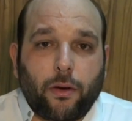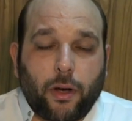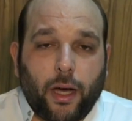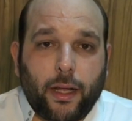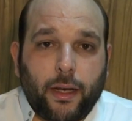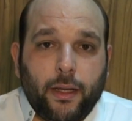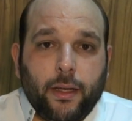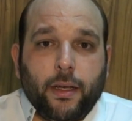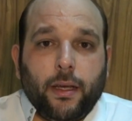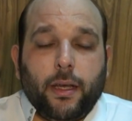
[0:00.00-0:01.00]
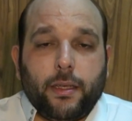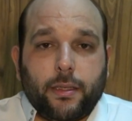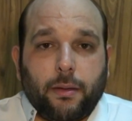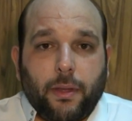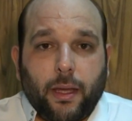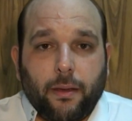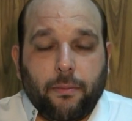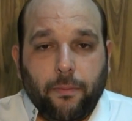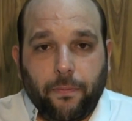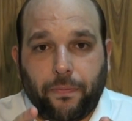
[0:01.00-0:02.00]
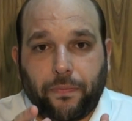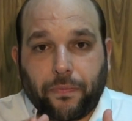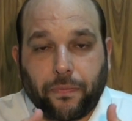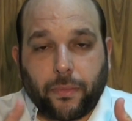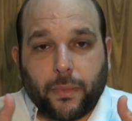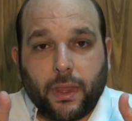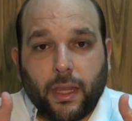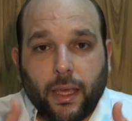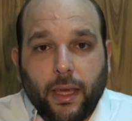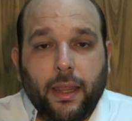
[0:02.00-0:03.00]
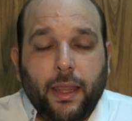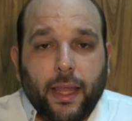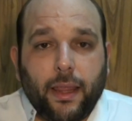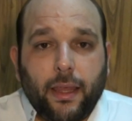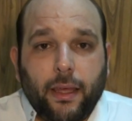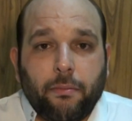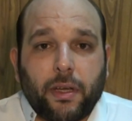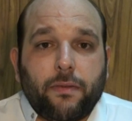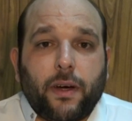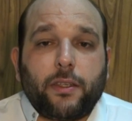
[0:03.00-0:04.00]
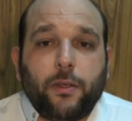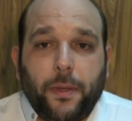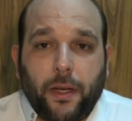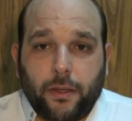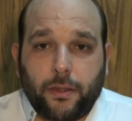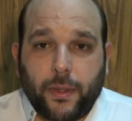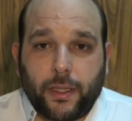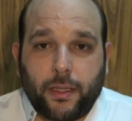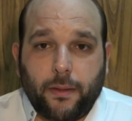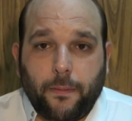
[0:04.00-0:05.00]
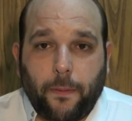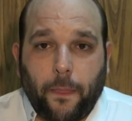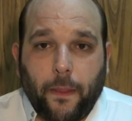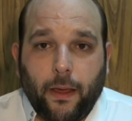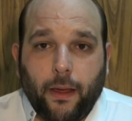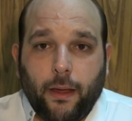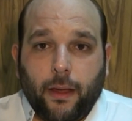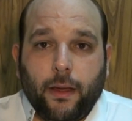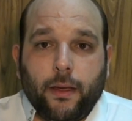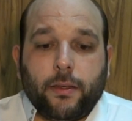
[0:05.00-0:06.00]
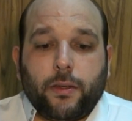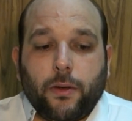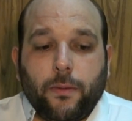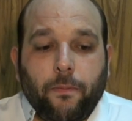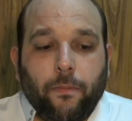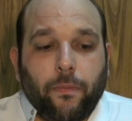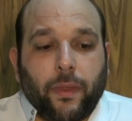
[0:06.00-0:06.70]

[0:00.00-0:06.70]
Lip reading: the Quran is something in that theme but far superior to it. So,